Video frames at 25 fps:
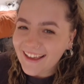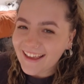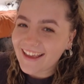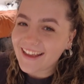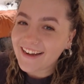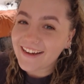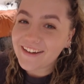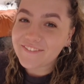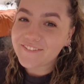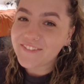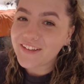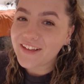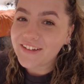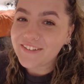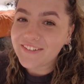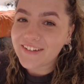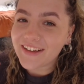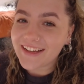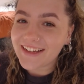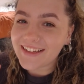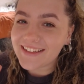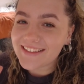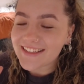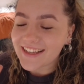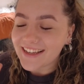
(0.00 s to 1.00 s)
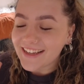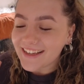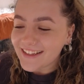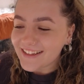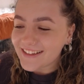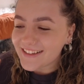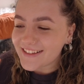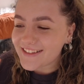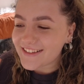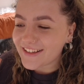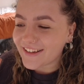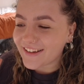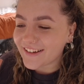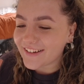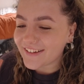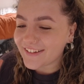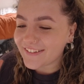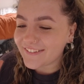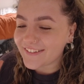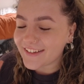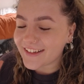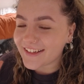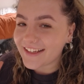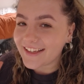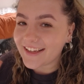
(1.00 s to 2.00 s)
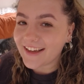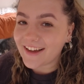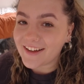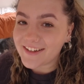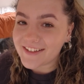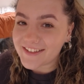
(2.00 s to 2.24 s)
in a few weeks. So we're going to get